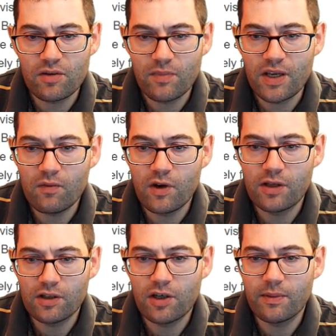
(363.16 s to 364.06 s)
meanwhile,
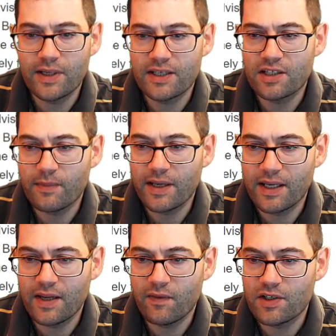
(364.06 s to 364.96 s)
accommodates the main
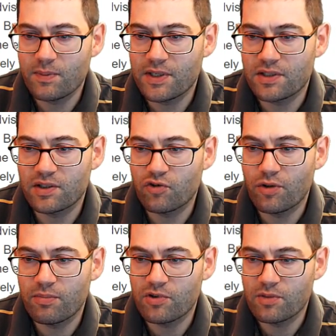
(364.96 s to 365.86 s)
living space as a
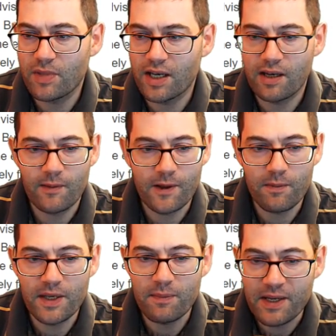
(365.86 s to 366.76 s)
tribute to
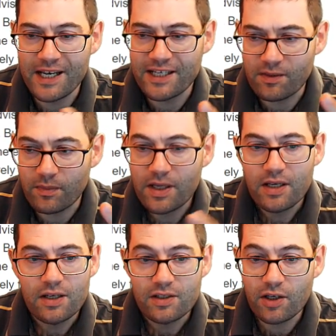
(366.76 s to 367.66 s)
minimalism.
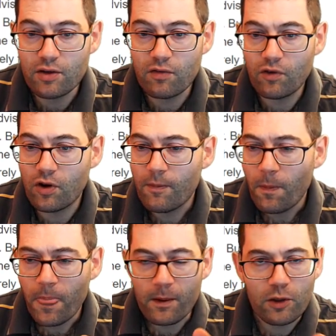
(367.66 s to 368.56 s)
So you've got
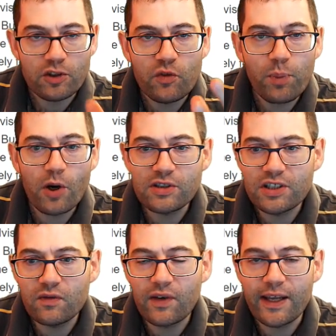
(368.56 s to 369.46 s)
lots of
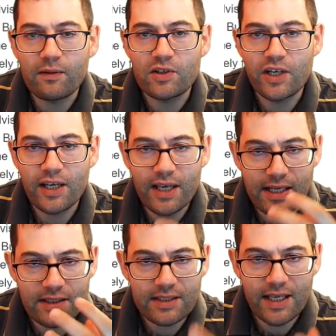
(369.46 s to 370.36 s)
positive language here. As
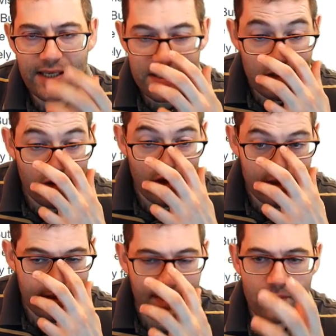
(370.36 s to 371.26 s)
I said, it suggests
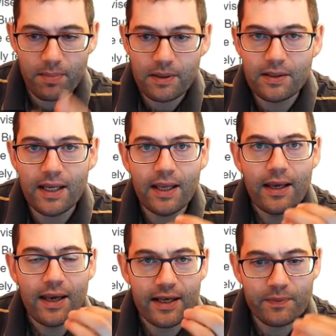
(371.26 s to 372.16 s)
that the building
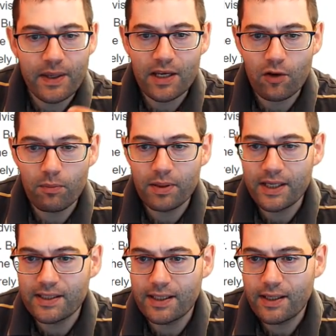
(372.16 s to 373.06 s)
has been
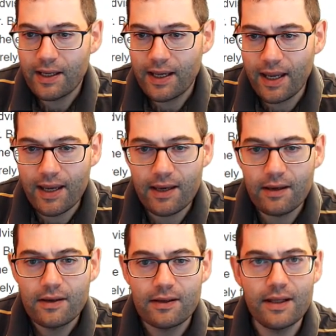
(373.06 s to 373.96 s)
completed. Here,
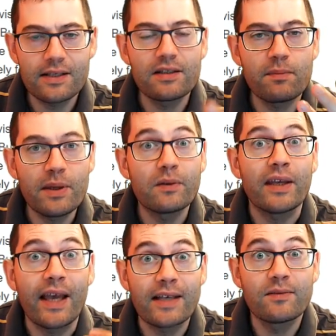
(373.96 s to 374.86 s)
the building
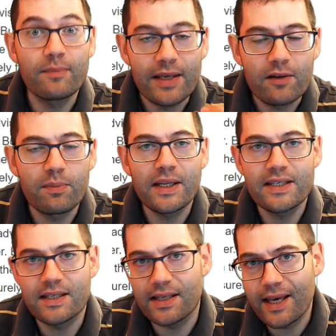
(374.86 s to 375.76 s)
hasn't been
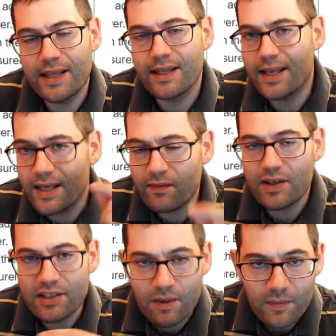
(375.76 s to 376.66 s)
completed yet. They're living
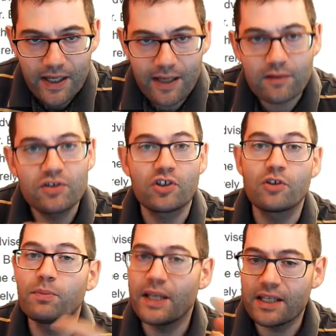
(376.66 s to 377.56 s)
somewhere else to
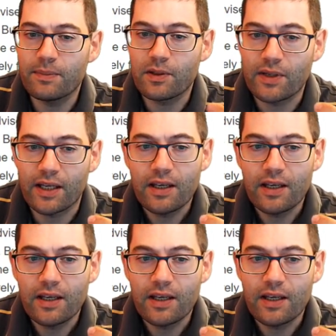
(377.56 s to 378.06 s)
complete the building.